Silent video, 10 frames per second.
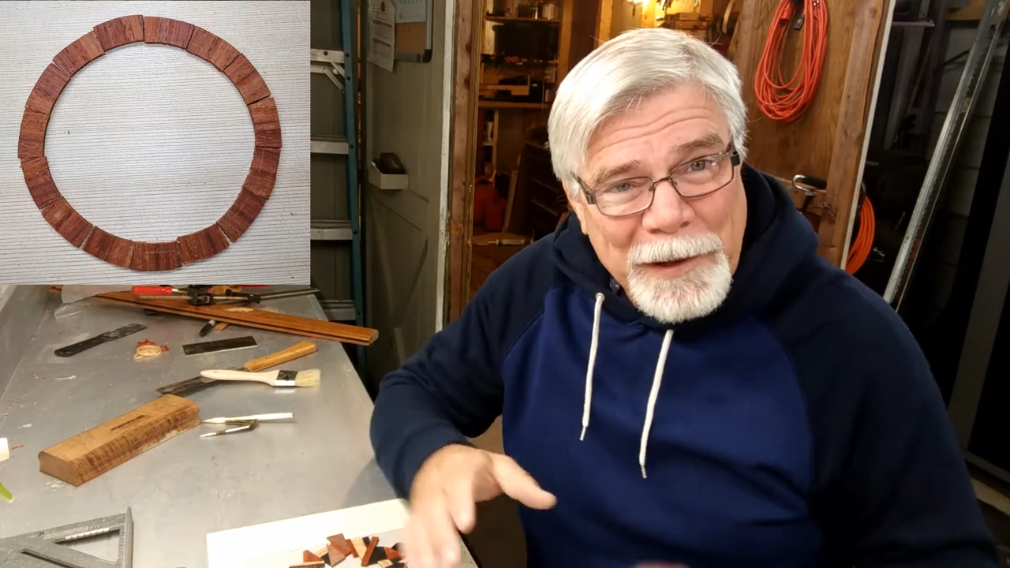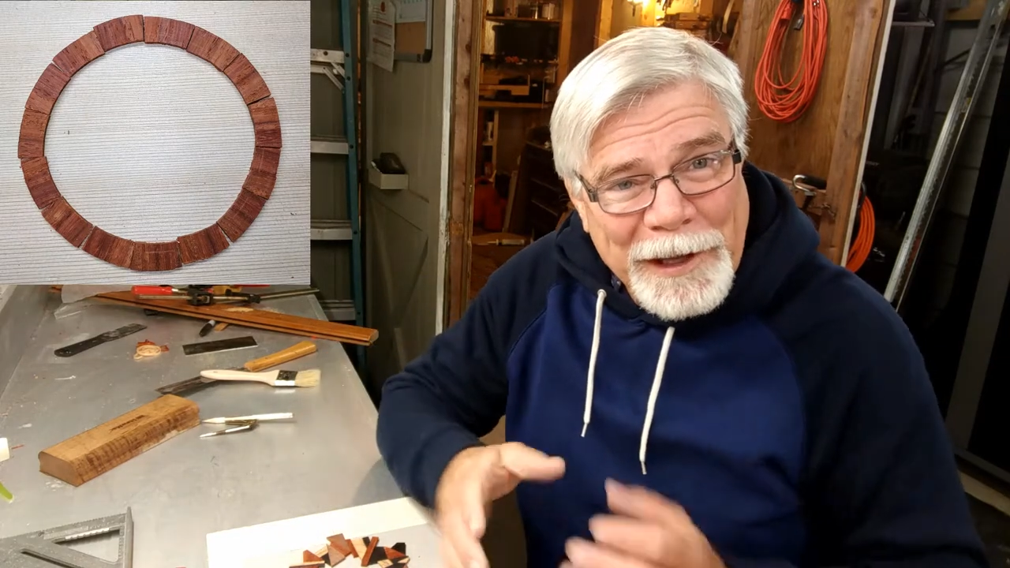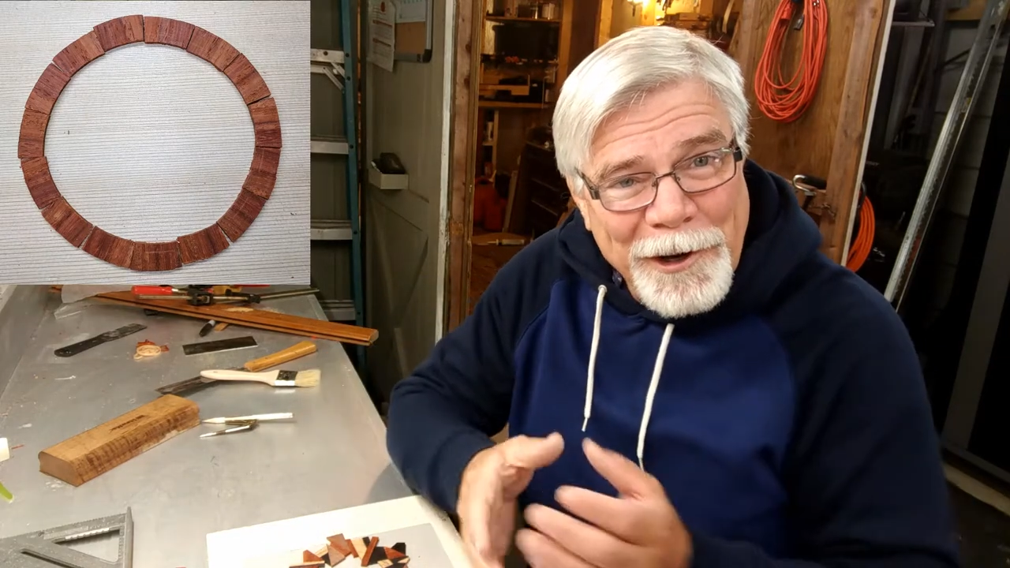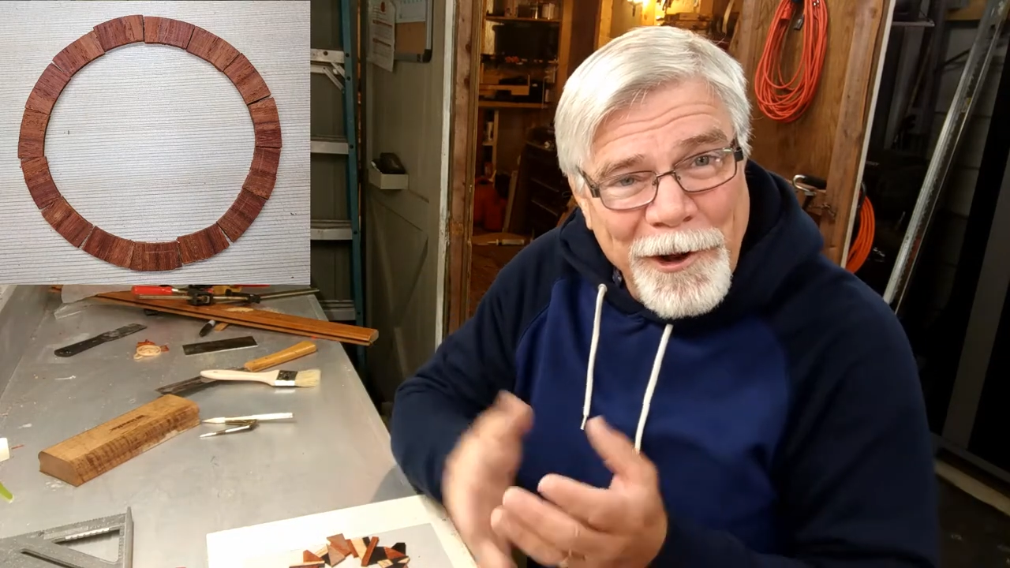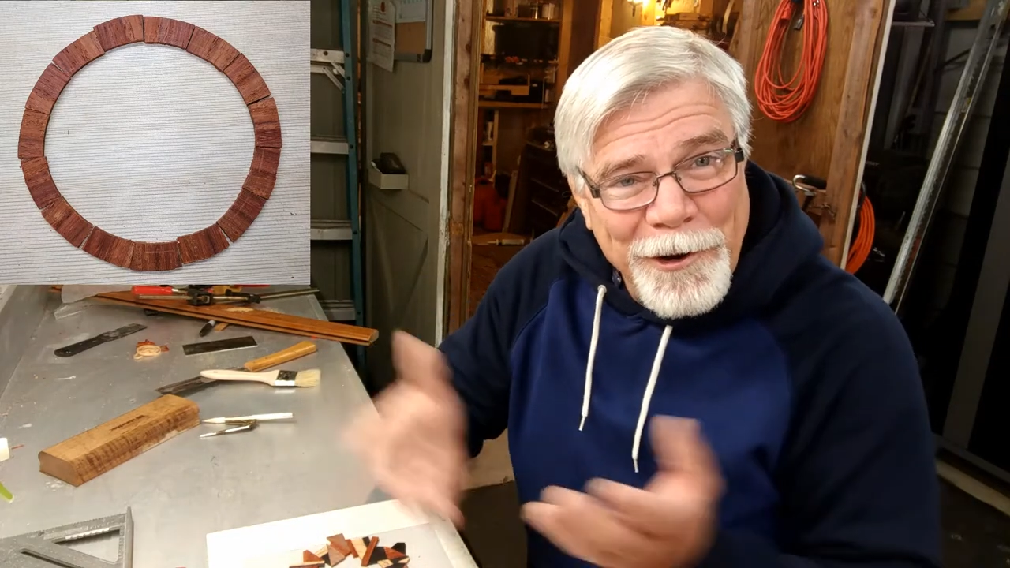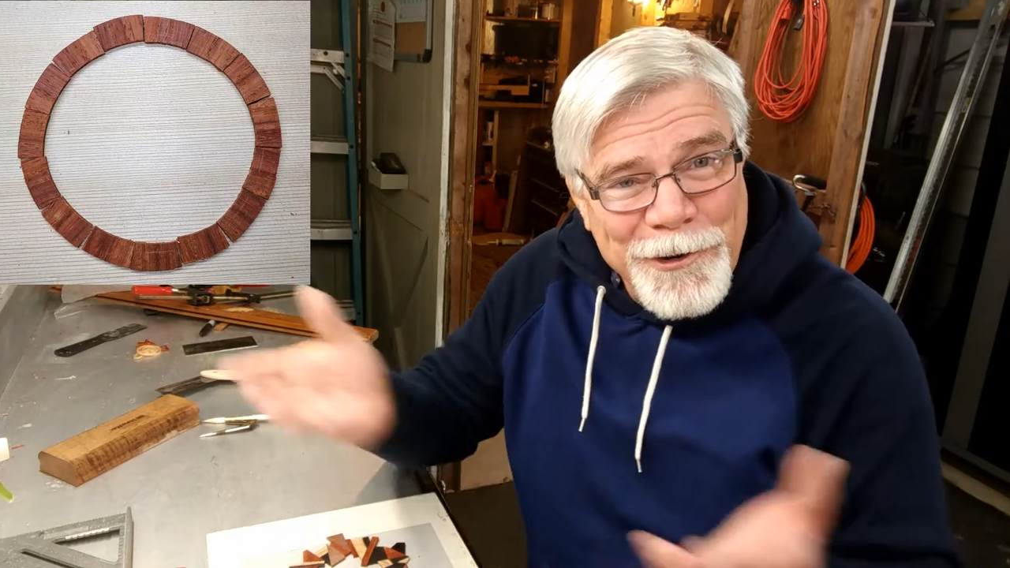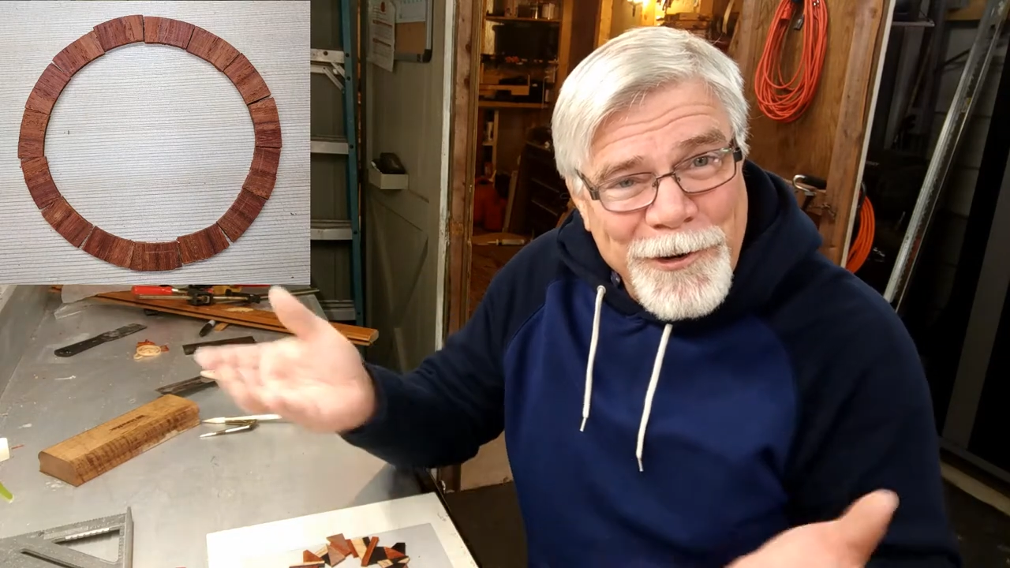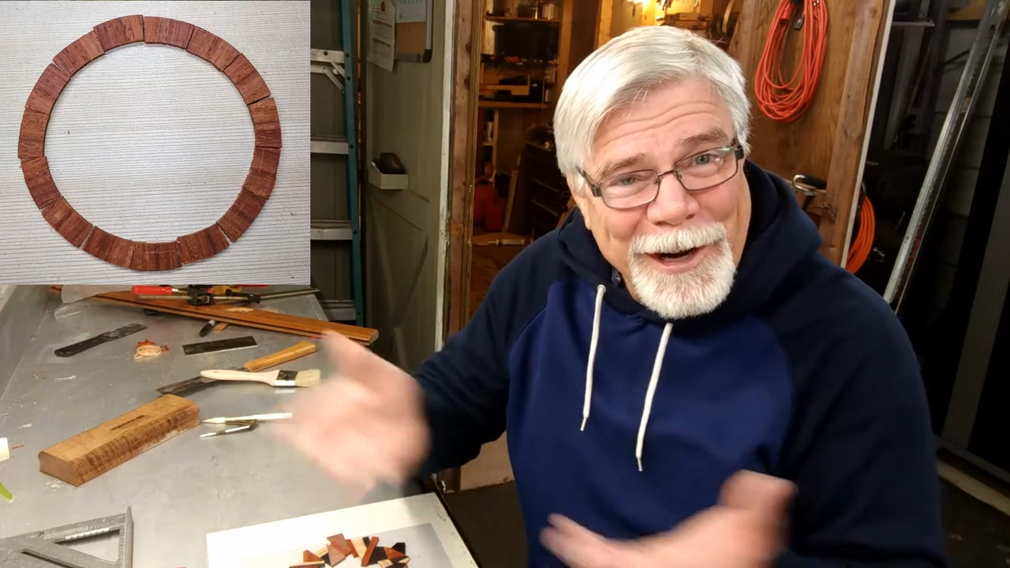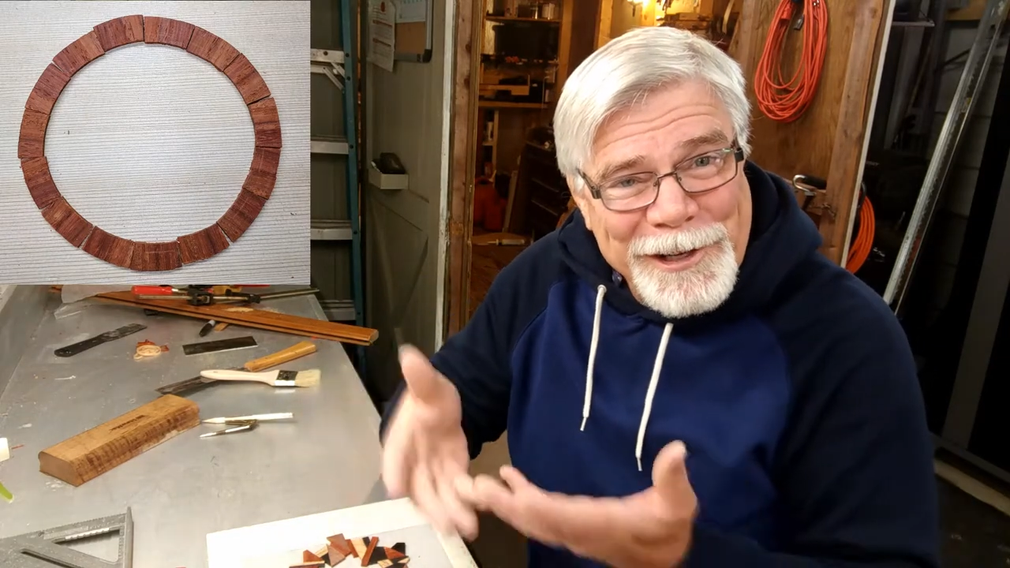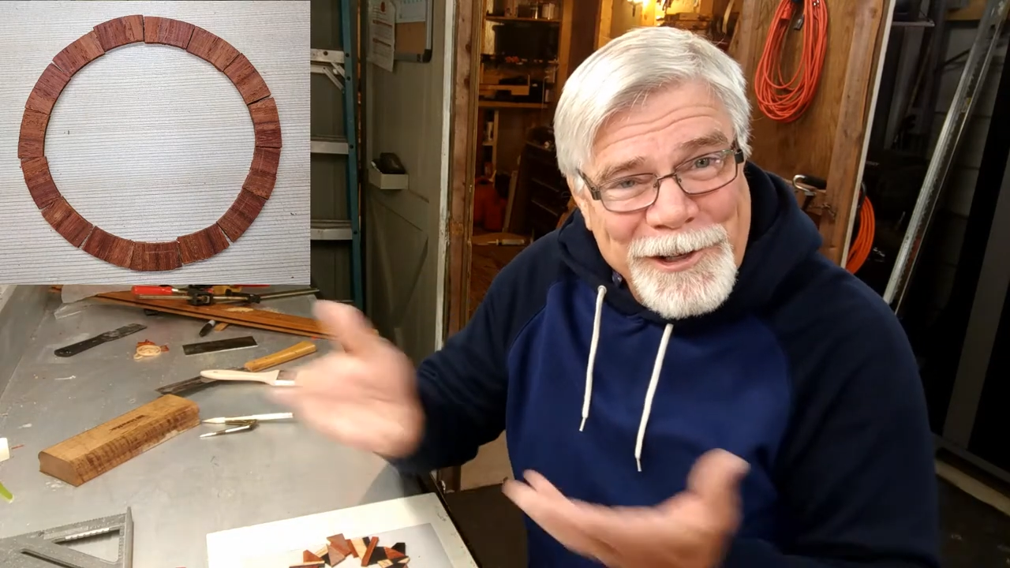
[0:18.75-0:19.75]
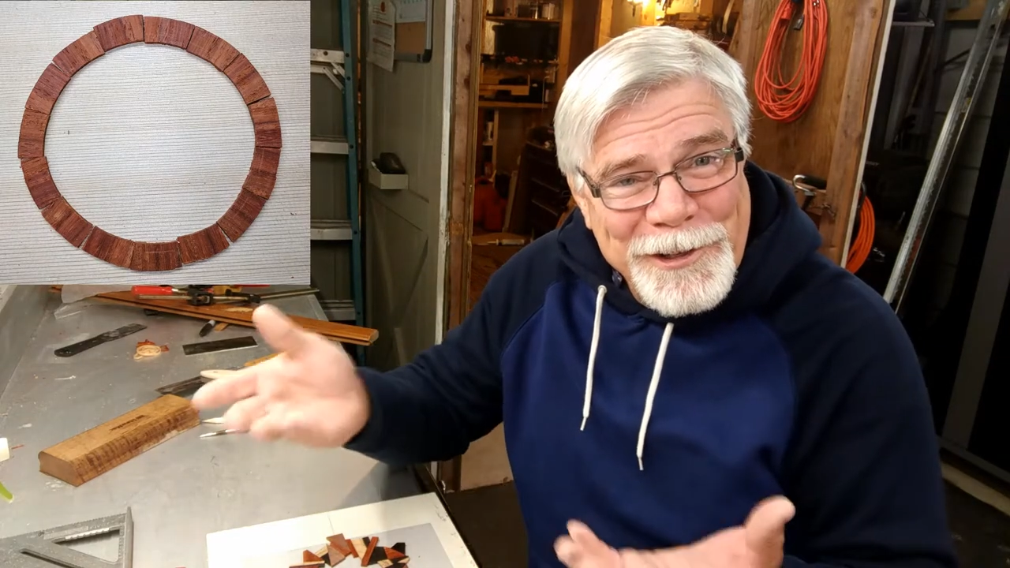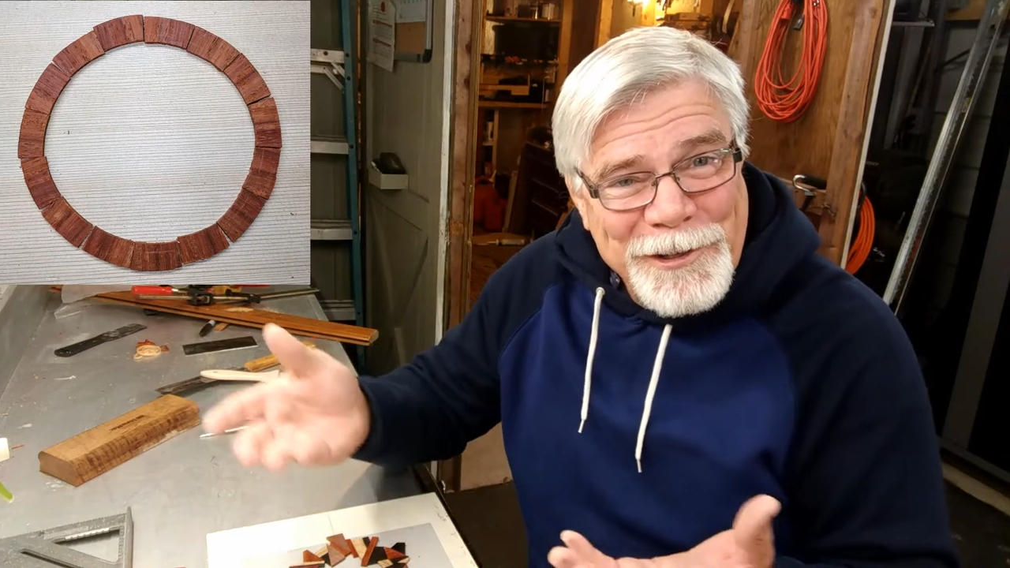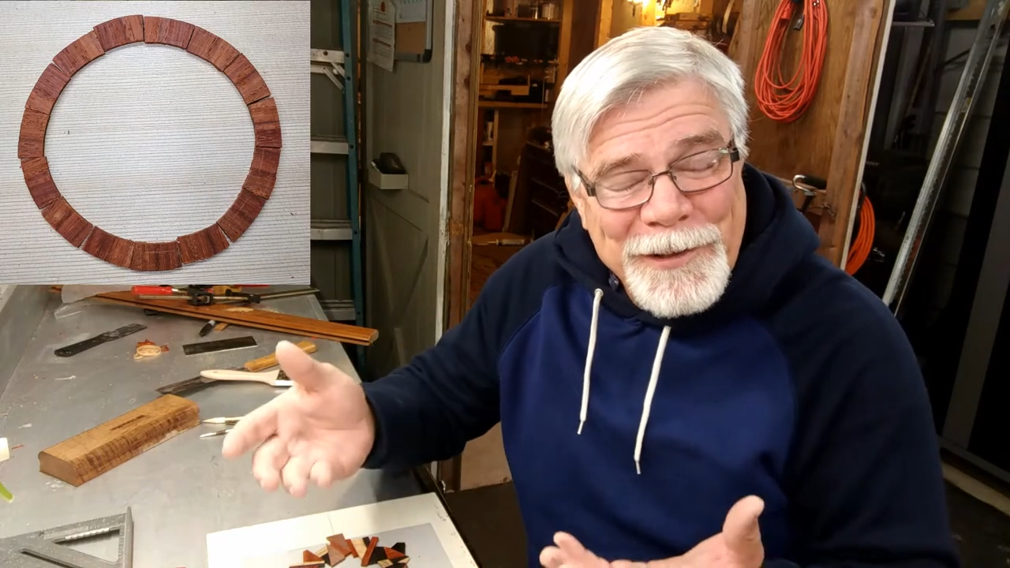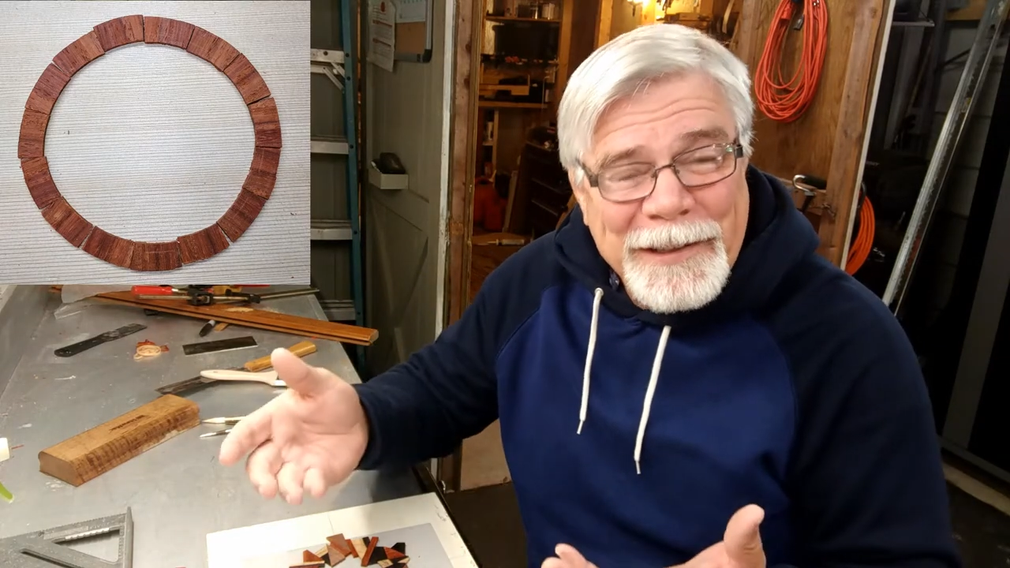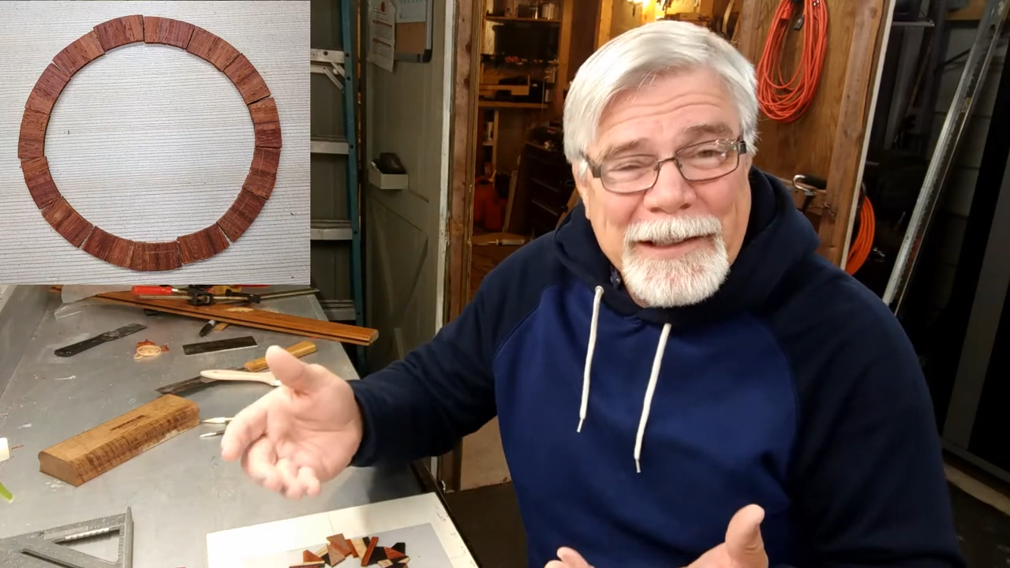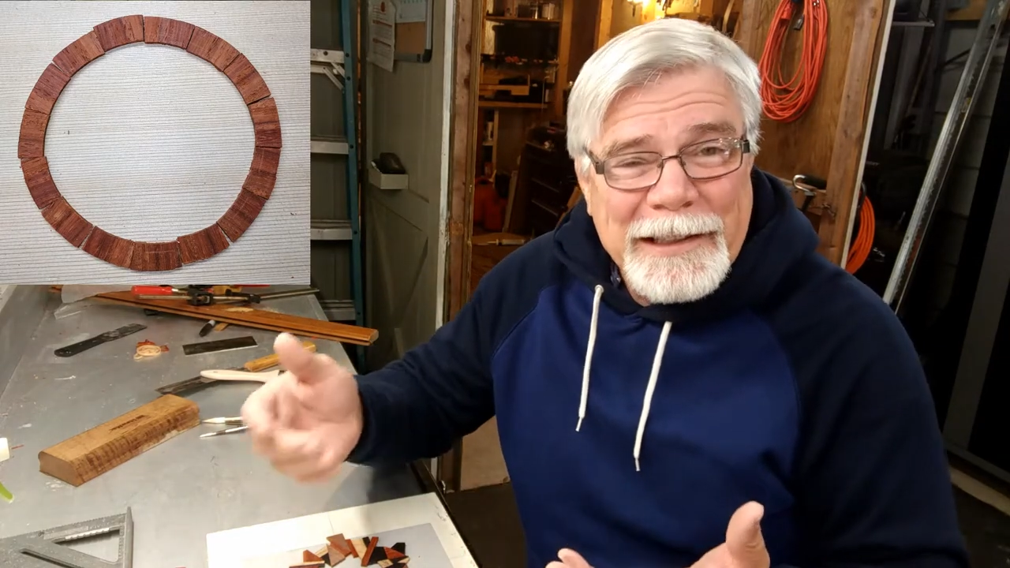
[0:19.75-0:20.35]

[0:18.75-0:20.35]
in all directions.